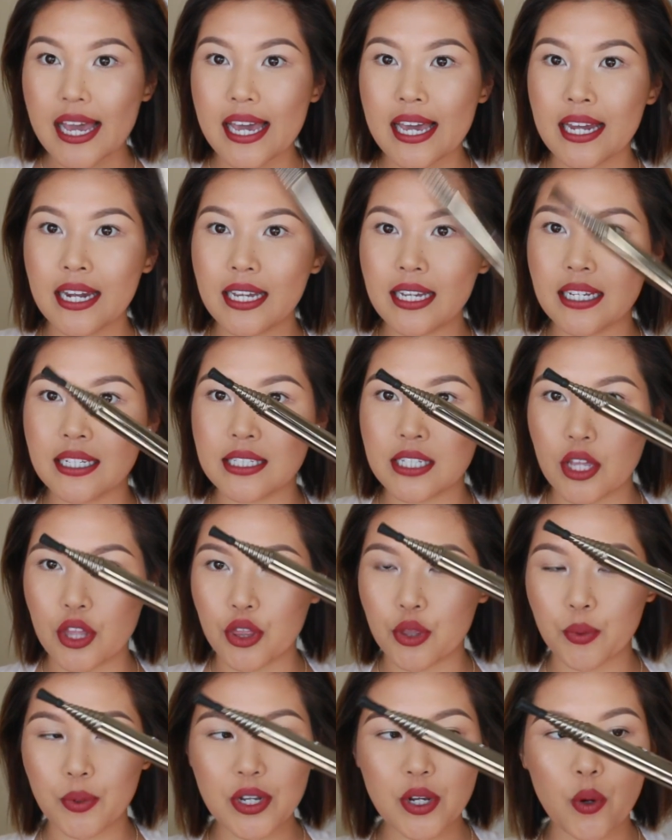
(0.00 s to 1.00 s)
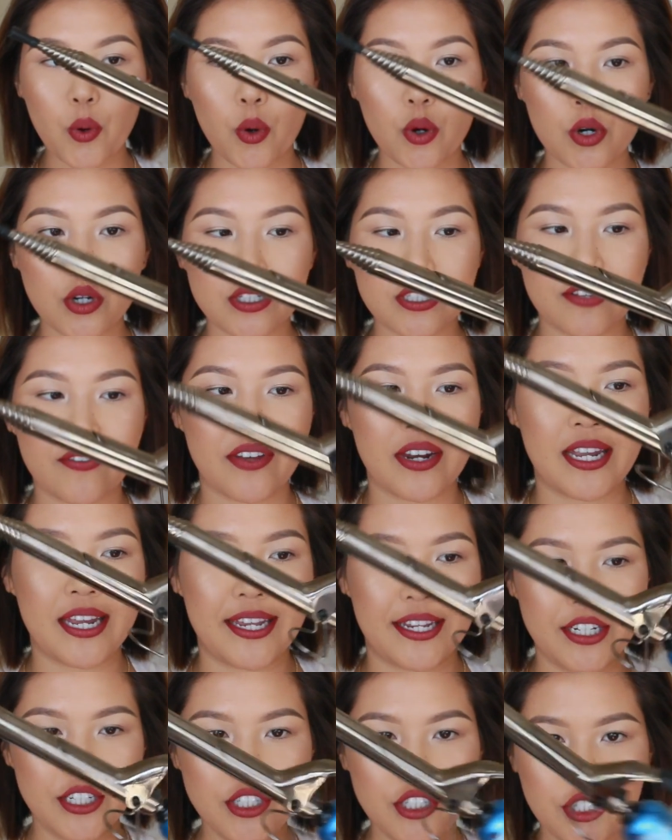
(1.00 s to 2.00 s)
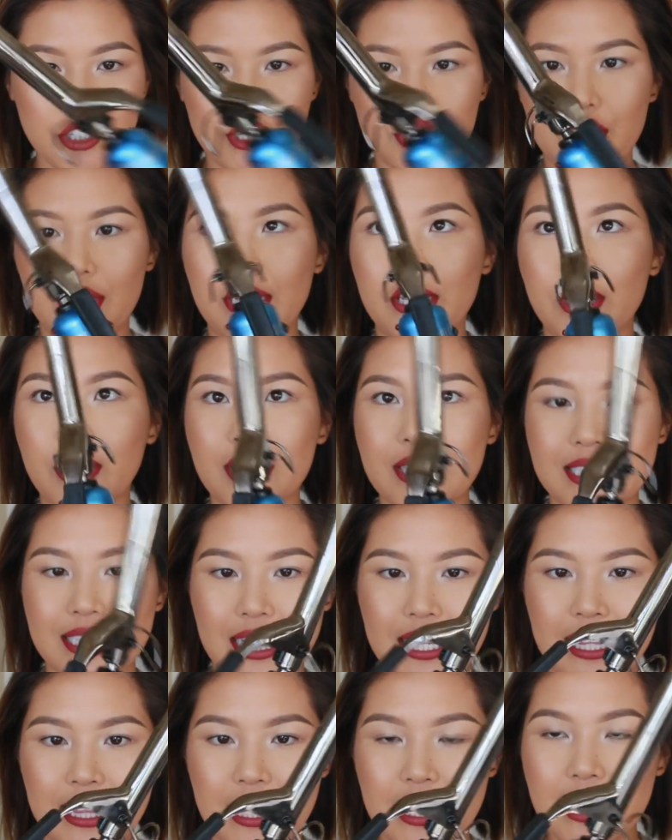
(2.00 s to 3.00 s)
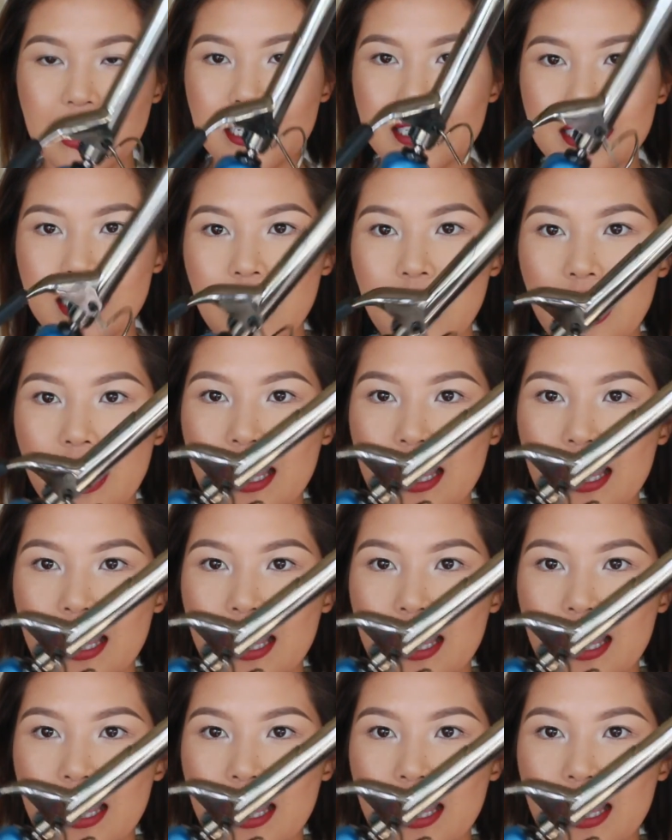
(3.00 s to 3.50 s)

It is 3/4 of an inch. It looks like this.